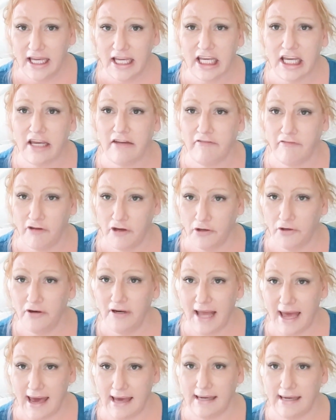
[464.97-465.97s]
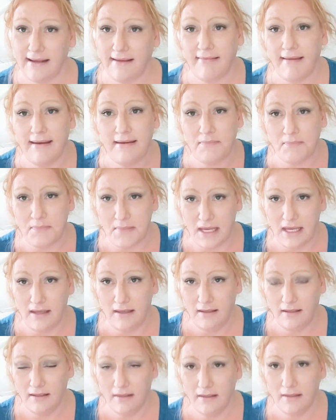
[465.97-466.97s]
If you're an addict like me
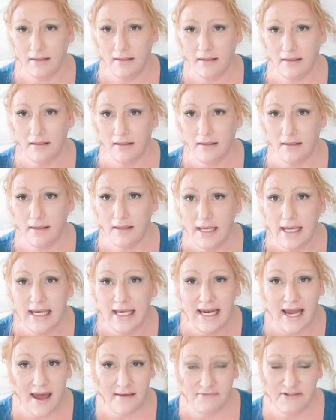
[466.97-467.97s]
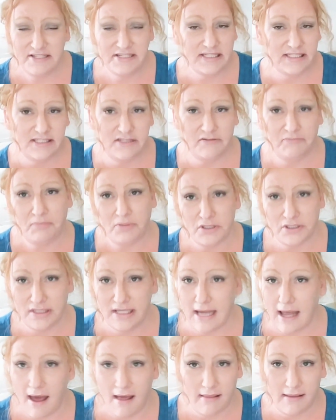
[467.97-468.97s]
and have addictive
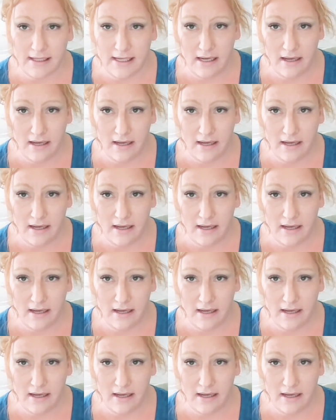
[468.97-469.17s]
personality,